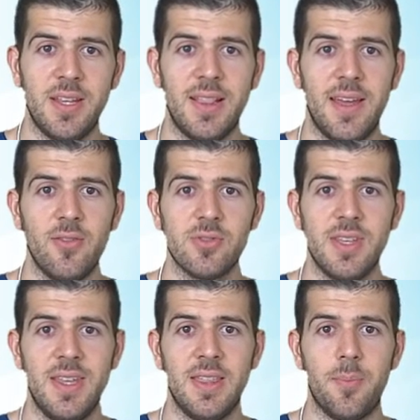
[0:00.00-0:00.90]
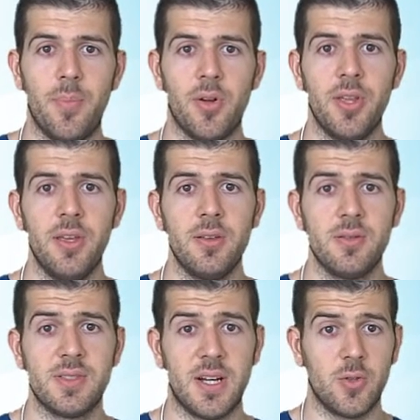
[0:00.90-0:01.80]
the levels in the body
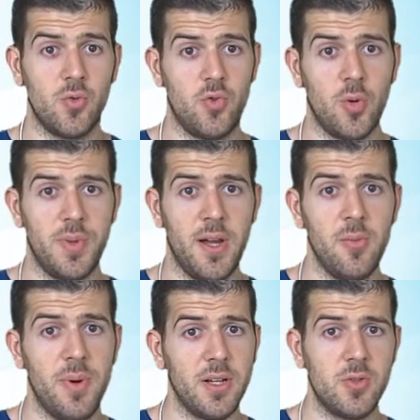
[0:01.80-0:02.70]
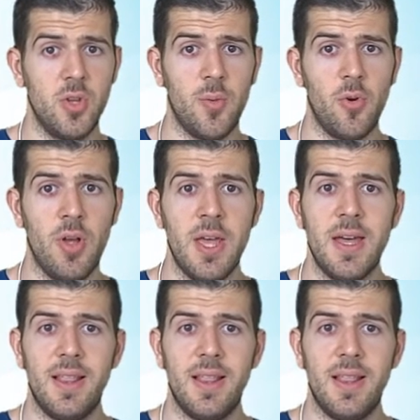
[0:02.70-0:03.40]
start to drop down back to normal.